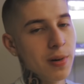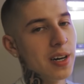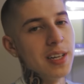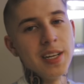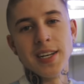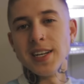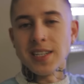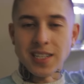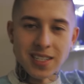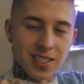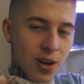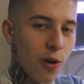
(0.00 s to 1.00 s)
but
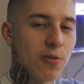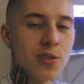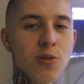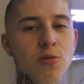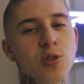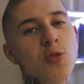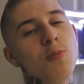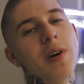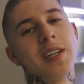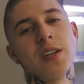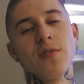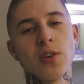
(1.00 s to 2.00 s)
just don't do too
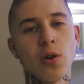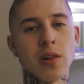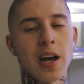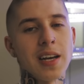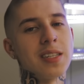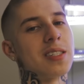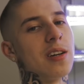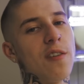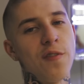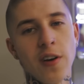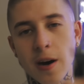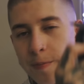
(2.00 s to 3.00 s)
much if you're gonna line
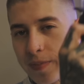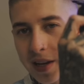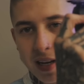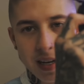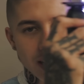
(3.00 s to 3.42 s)
yourself up,